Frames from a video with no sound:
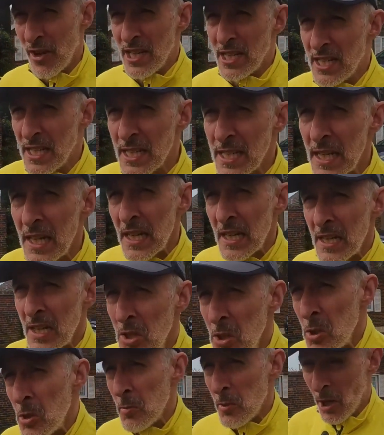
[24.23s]
training,
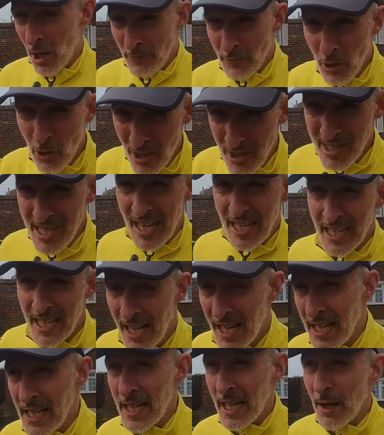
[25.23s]
but I've got a
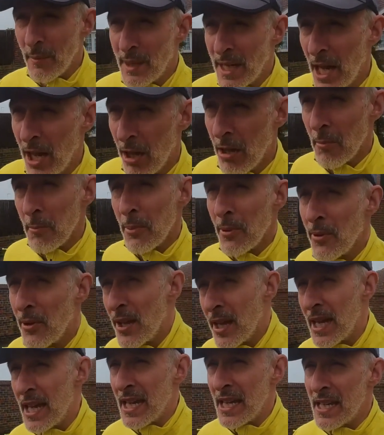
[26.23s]
10k coming up
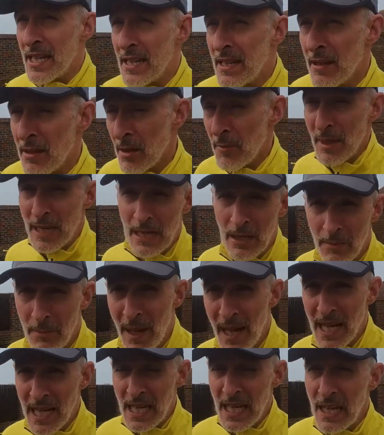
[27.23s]
in the middle of
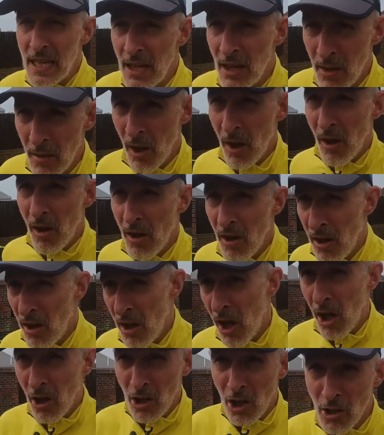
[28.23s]
May, our
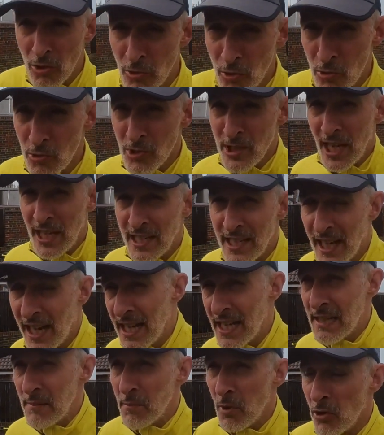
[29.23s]
local
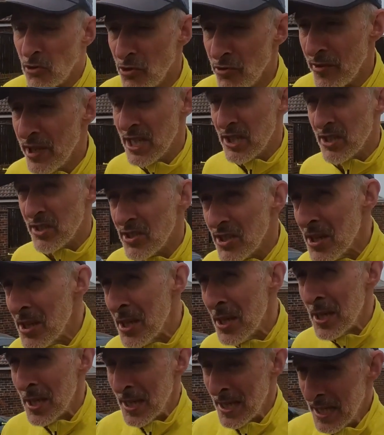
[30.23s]
10k in Bognor.
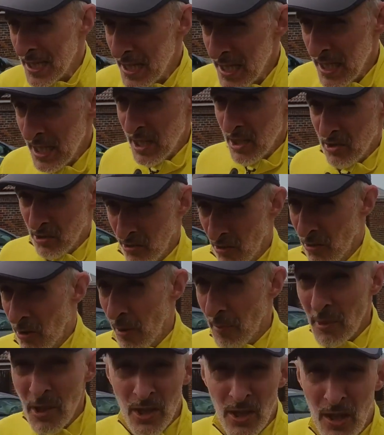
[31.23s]
So
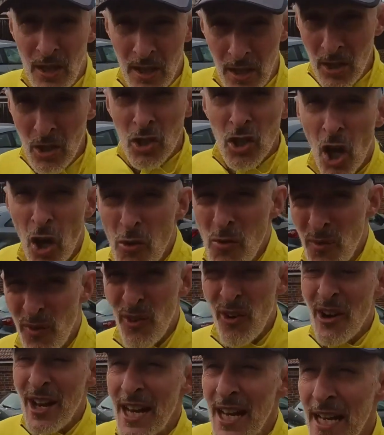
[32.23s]
I'm going to go
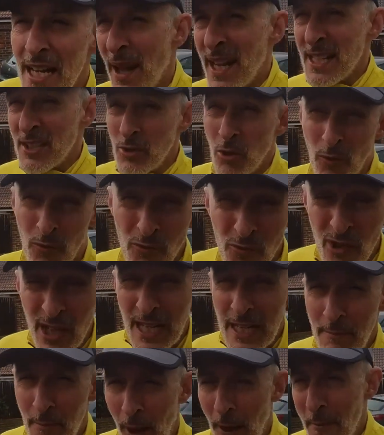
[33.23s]
for it based off
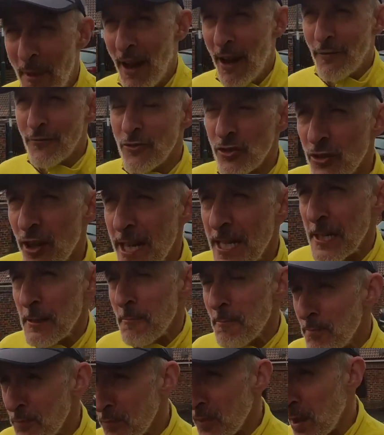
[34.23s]
really my marathon
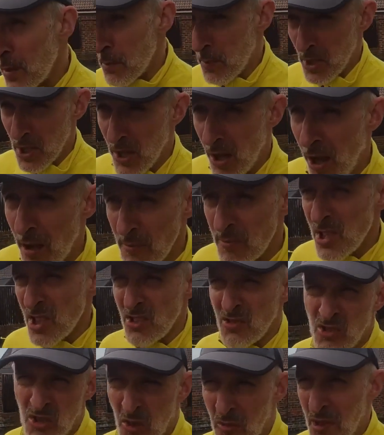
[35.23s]
training. But I'm
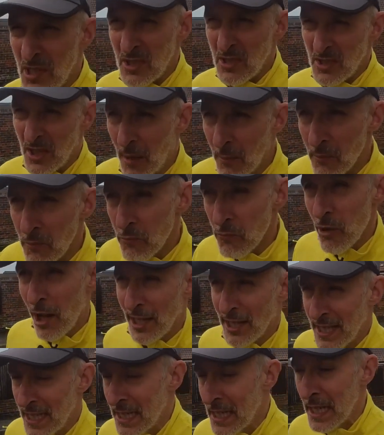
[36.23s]
just doing some
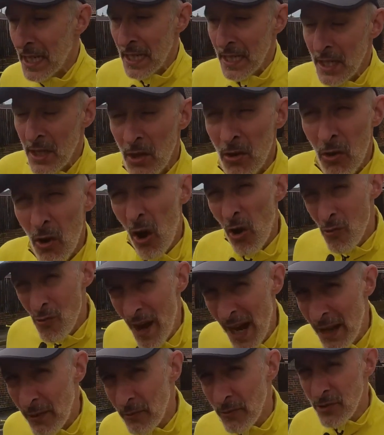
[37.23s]
running
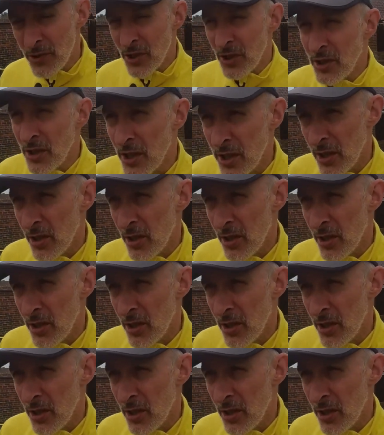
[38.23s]
around